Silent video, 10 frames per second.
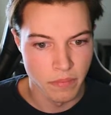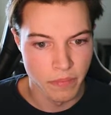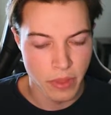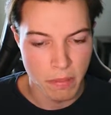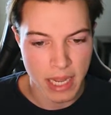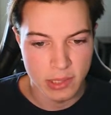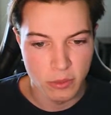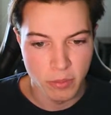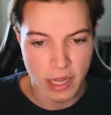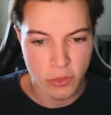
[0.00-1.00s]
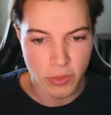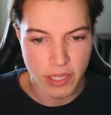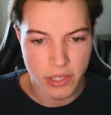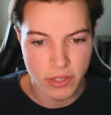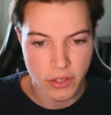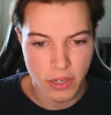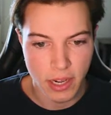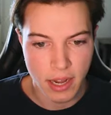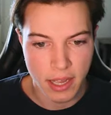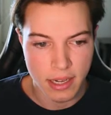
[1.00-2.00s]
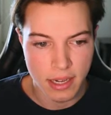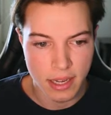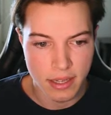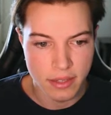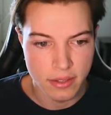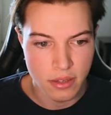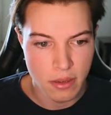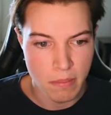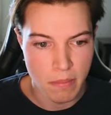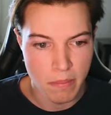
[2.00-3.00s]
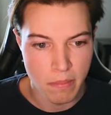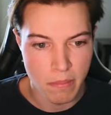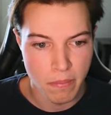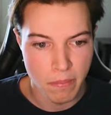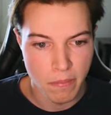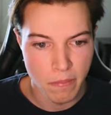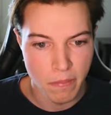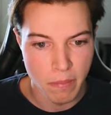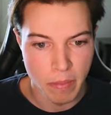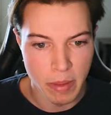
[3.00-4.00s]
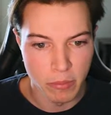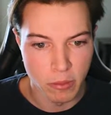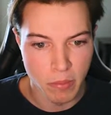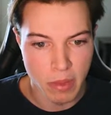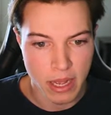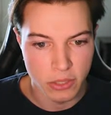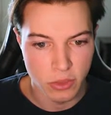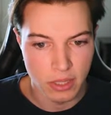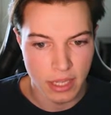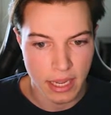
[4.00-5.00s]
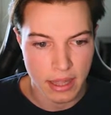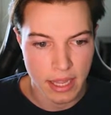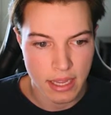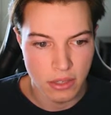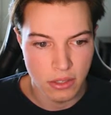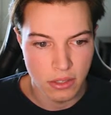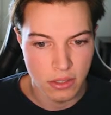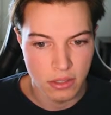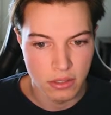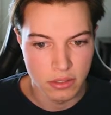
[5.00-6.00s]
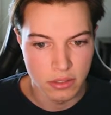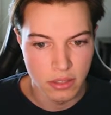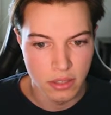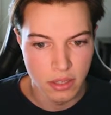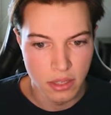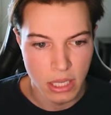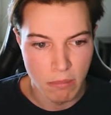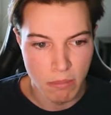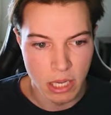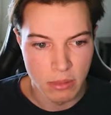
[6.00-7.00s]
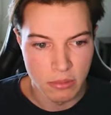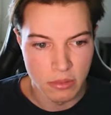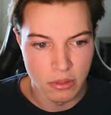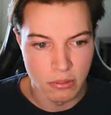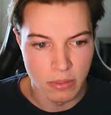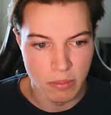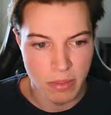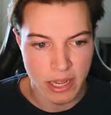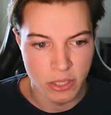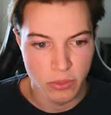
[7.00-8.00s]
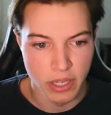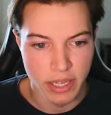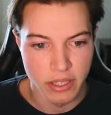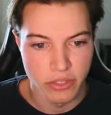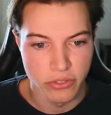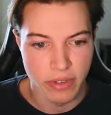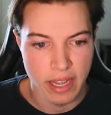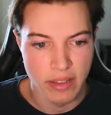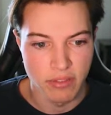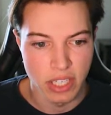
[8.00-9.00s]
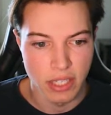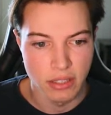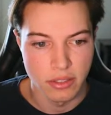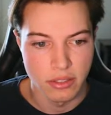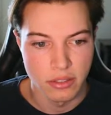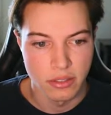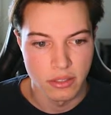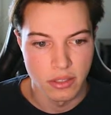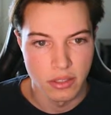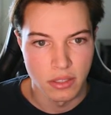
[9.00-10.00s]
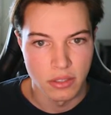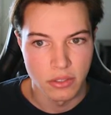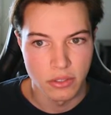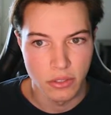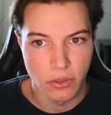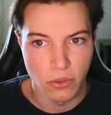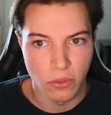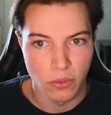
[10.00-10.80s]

maximum password age, thirty to ninety days. Minimum password length, eight cars. Minimum password age, five days. So